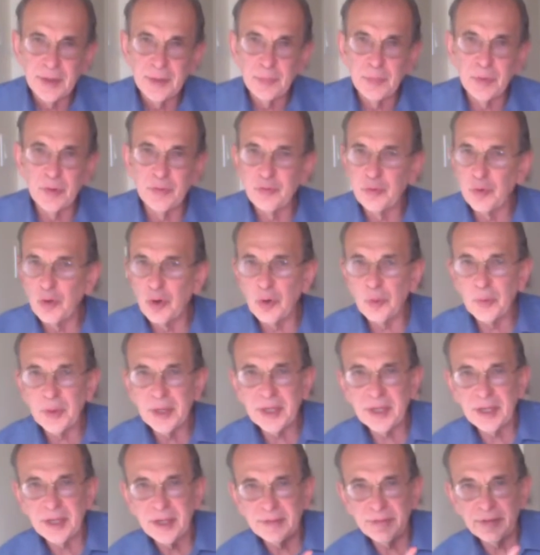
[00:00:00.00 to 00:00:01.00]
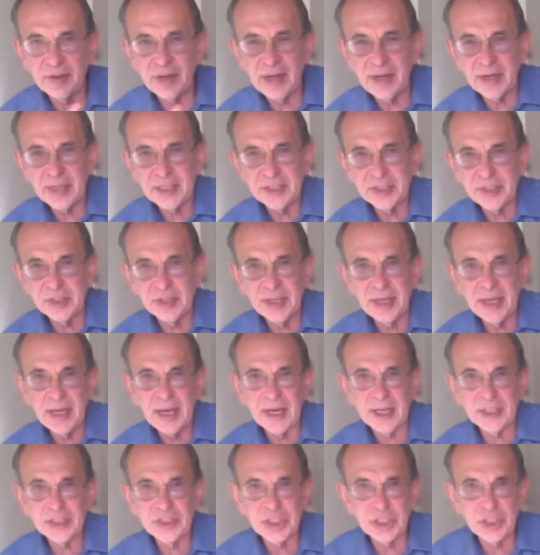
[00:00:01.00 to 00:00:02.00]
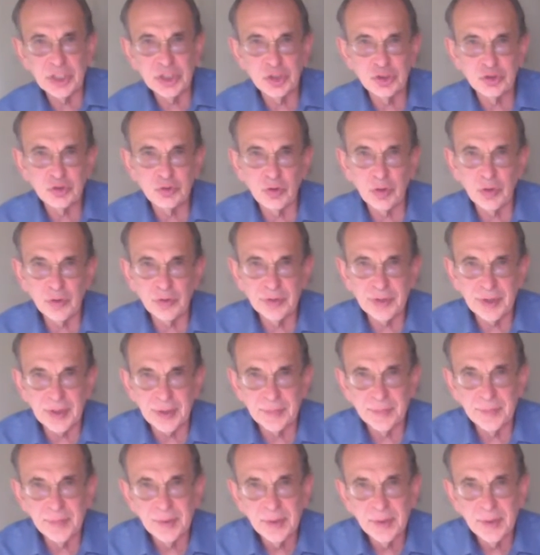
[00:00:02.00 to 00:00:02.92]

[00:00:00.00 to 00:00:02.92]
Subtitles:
before we can ever actually act to control them,